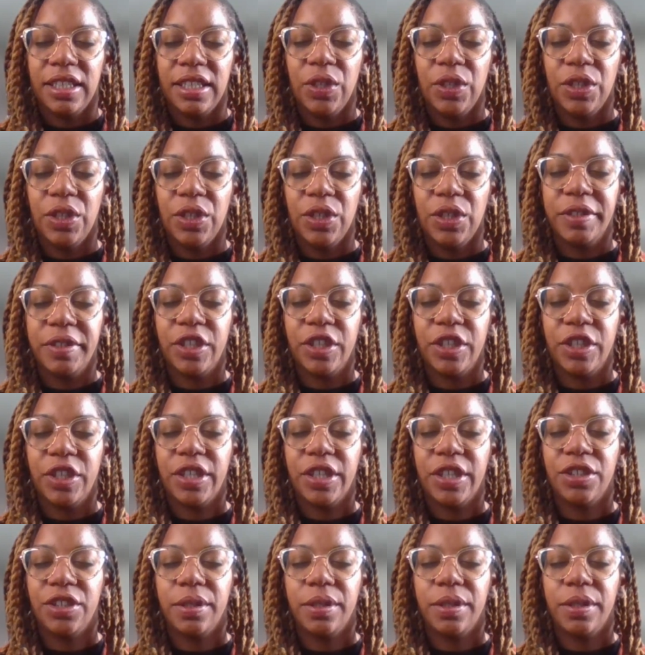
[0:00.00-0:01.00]
return to
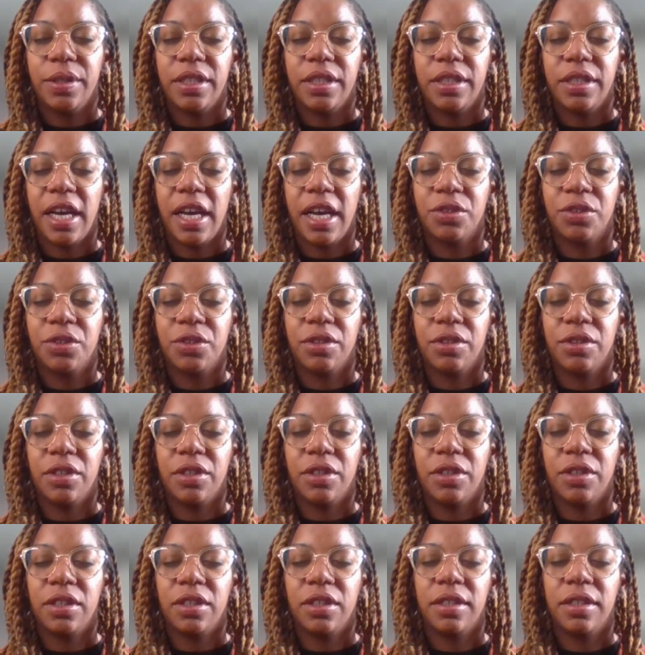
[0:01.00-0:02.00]
a natural
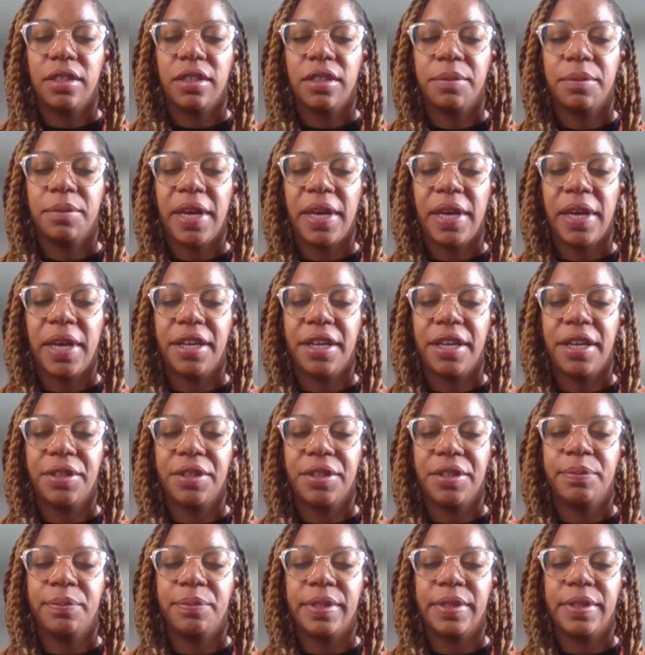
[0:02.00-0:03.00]
pattern of
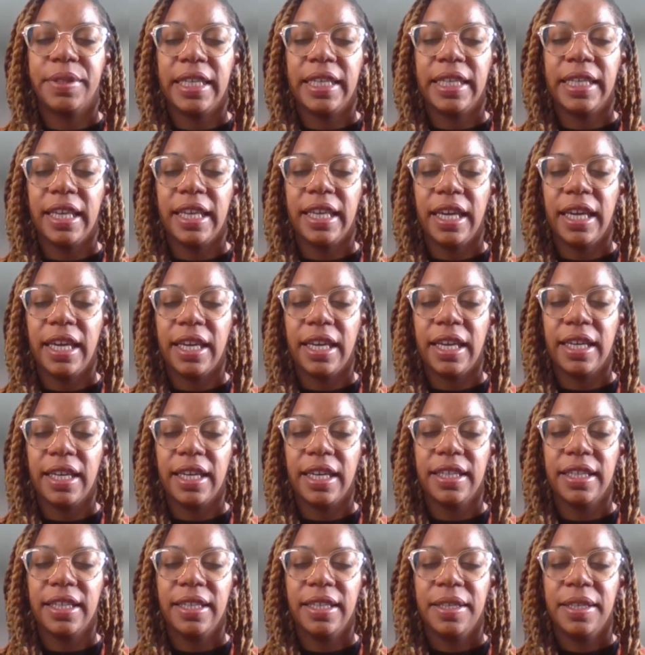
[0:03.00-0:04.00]
breathing,
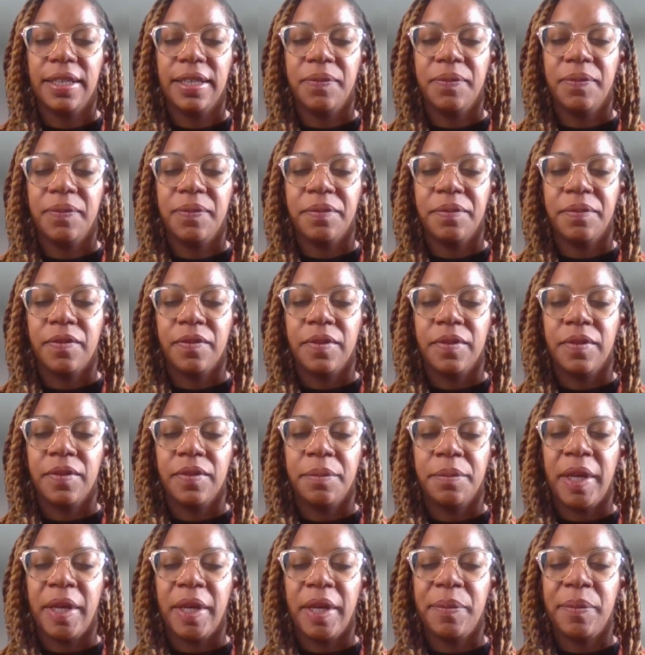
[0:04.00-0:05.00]

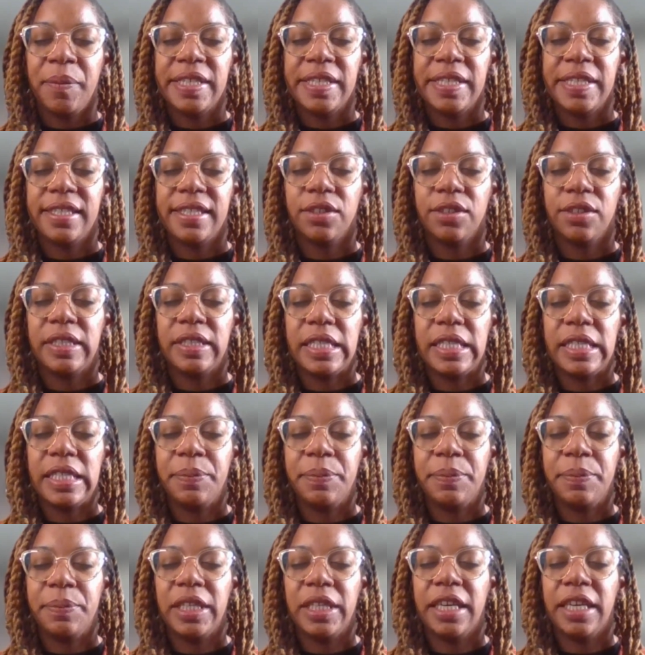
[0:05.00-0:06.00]
maybe still deepening
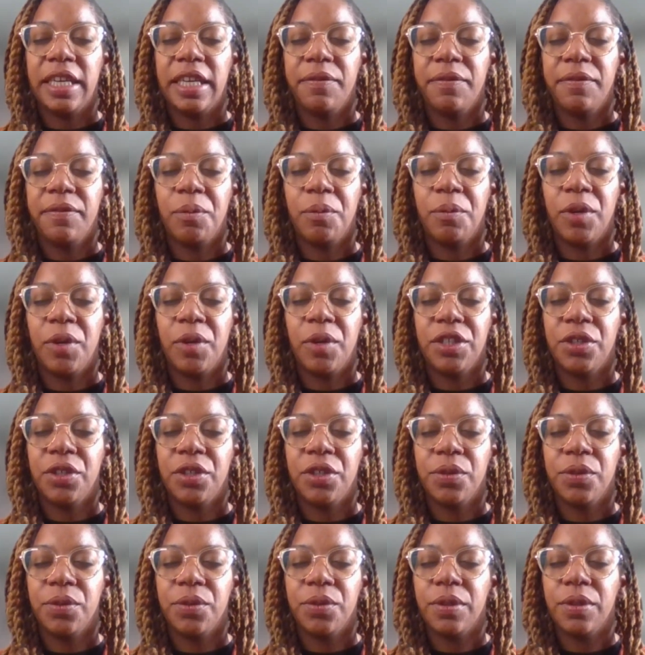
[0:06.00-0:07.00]
it from what
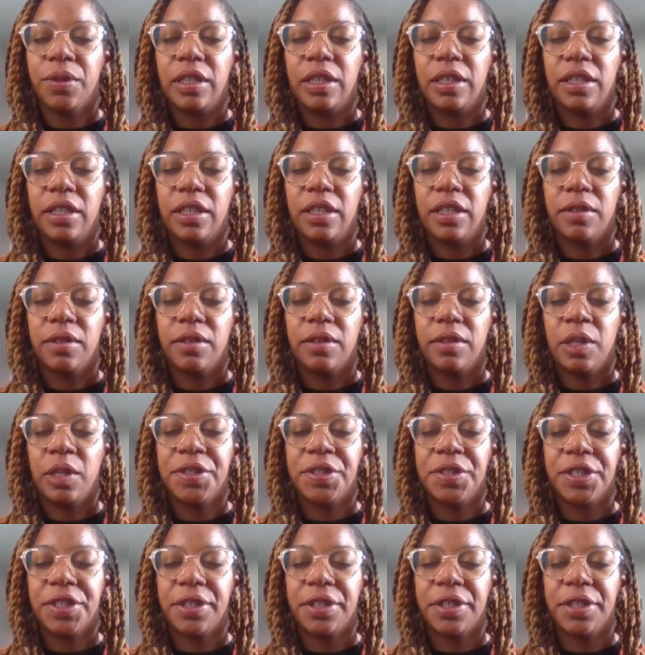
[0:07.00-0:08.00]
you
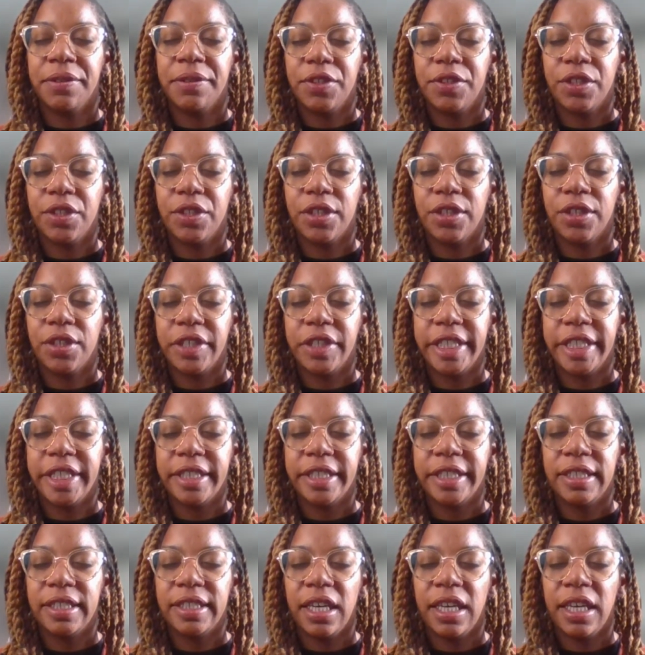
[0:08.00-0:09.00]
observed earlier
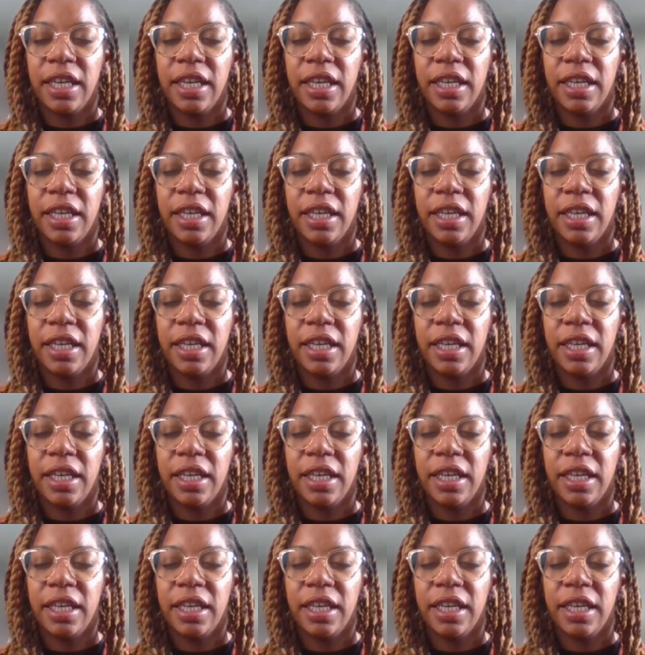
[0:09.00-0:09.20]
today